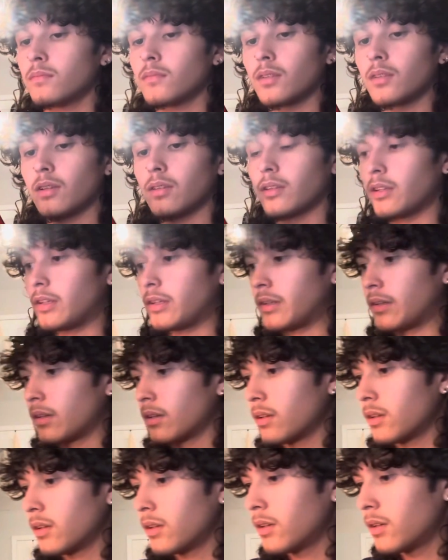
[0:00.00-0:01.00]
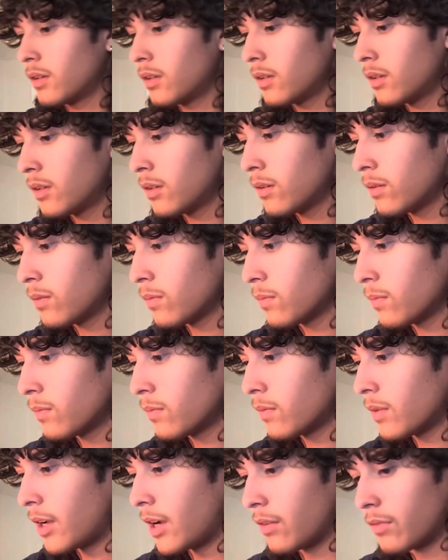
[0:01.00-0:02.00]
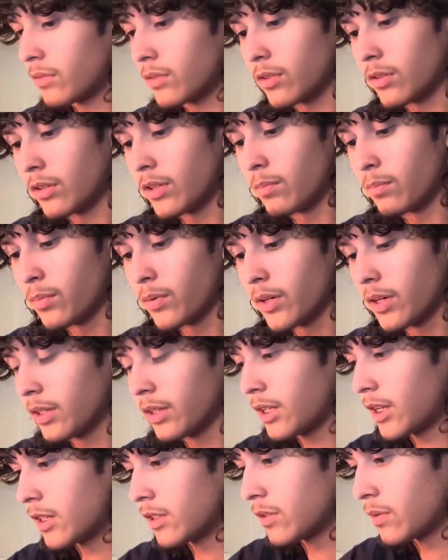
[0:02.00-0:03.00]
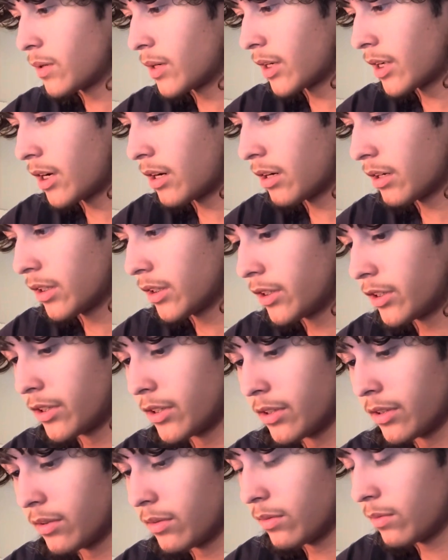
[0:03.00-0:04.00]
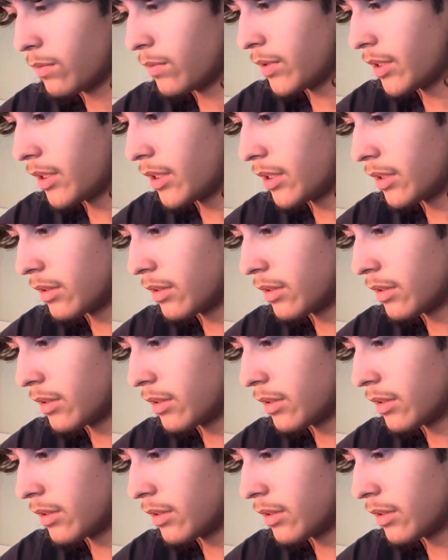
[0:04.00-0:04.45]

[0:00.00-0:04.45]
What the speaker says: And then after inputting that into our calculator, we get